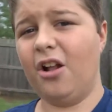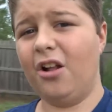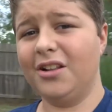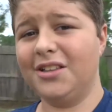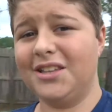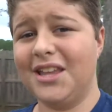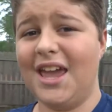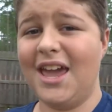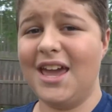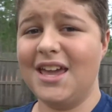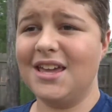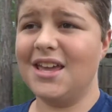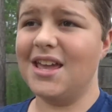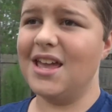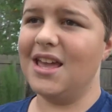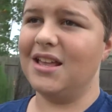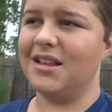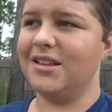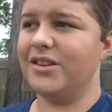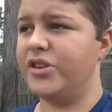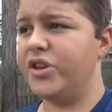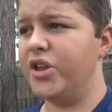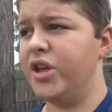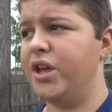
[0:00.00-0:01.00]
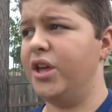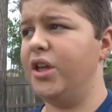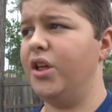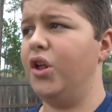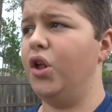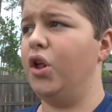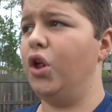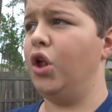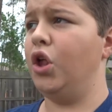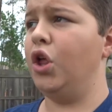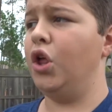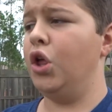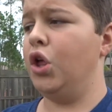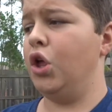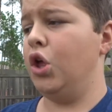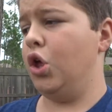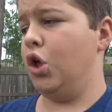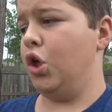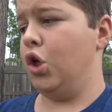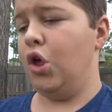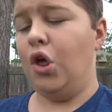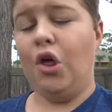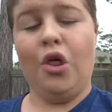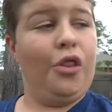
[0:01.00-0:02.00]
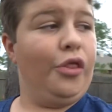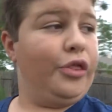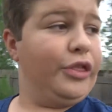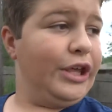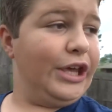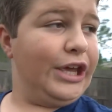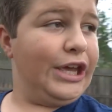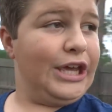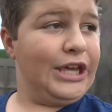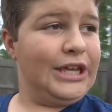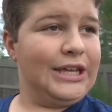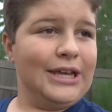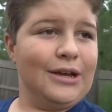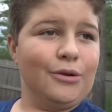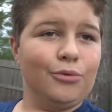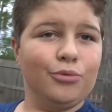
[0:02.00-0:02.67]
all day until they